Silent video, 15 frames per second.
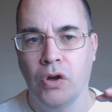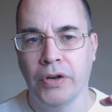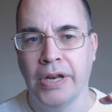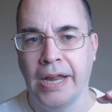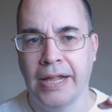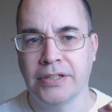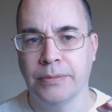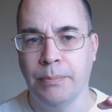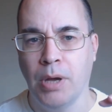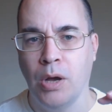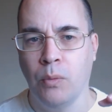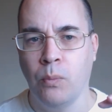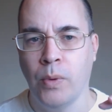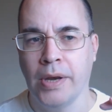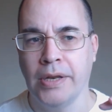on an atom
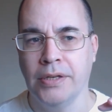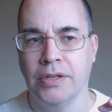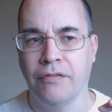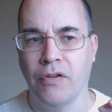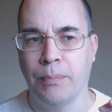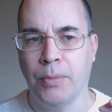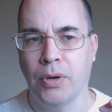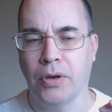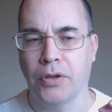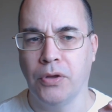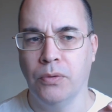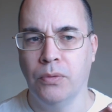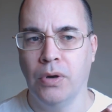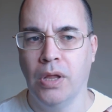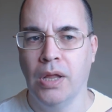at one end of a
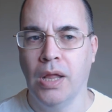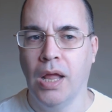molecule